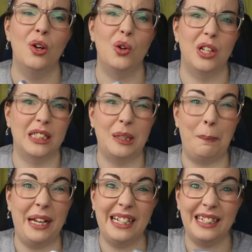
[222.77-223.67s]
or like a
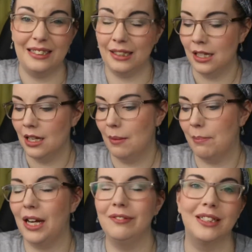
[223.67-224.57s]
pink,
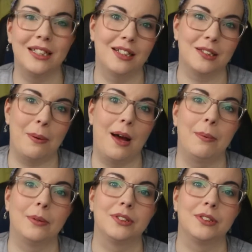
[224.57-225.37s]
but I really like the purple.